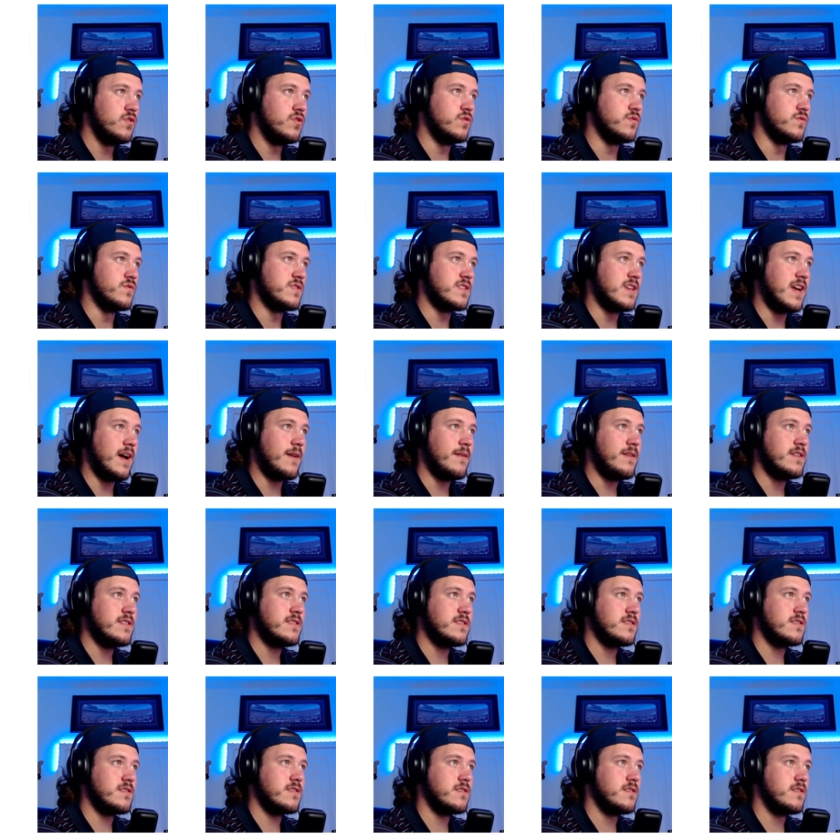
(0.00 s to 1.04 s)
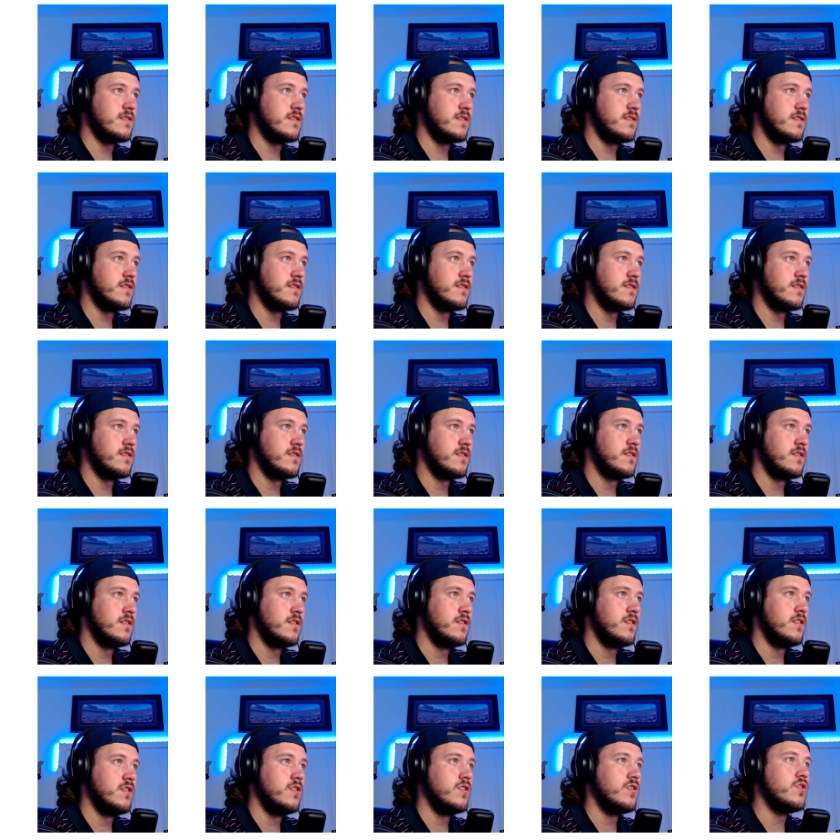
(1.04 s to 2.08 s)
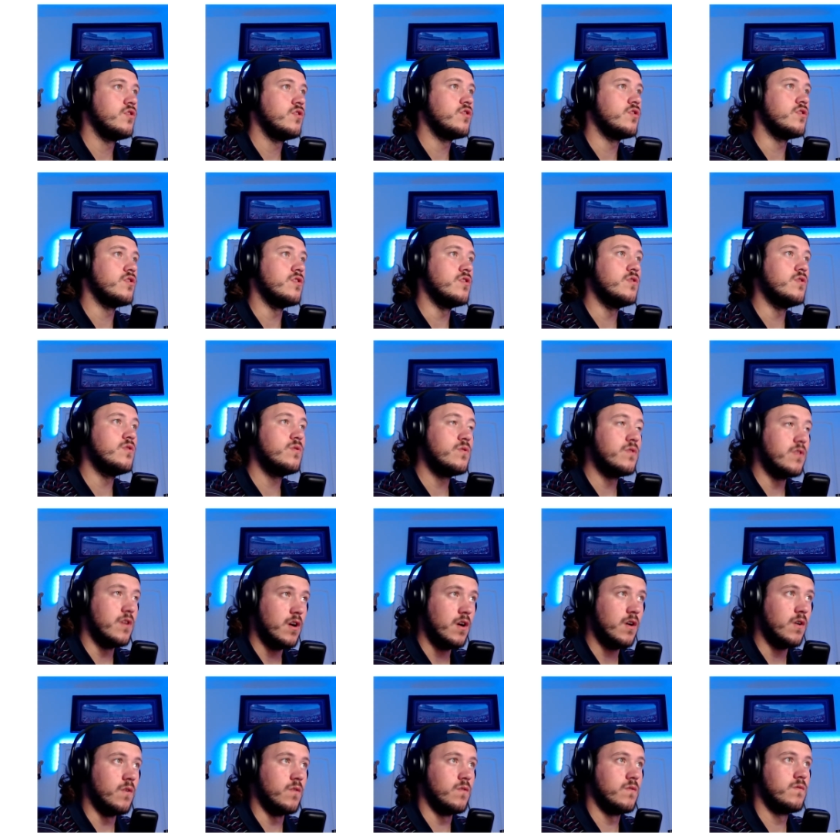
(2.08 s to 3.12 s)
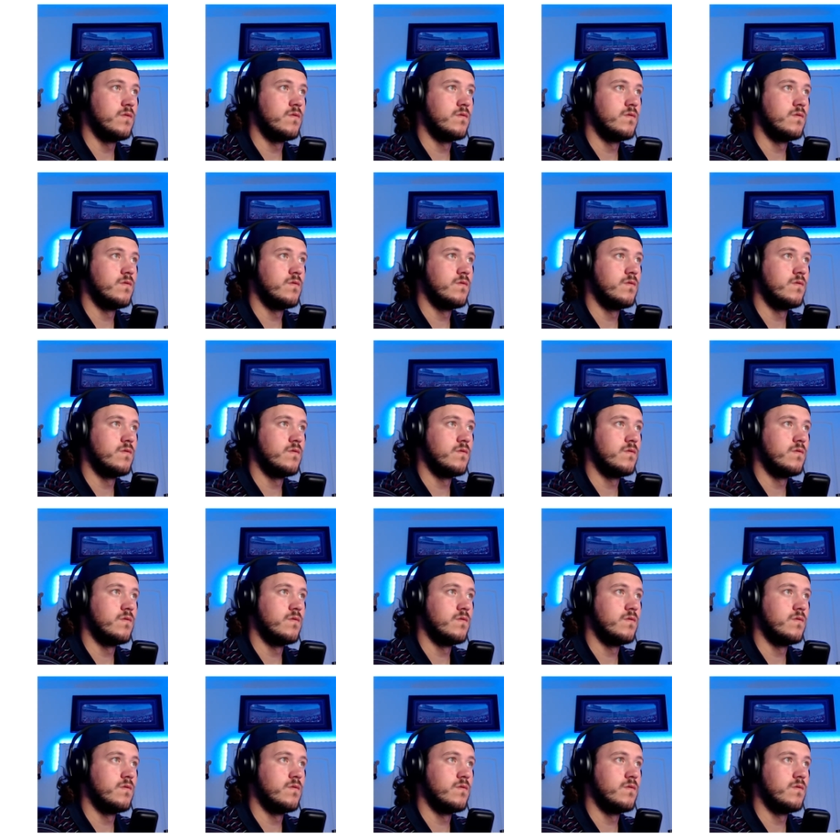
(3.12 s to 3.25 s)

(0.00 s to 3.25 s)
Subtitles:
Tú sabes, you know.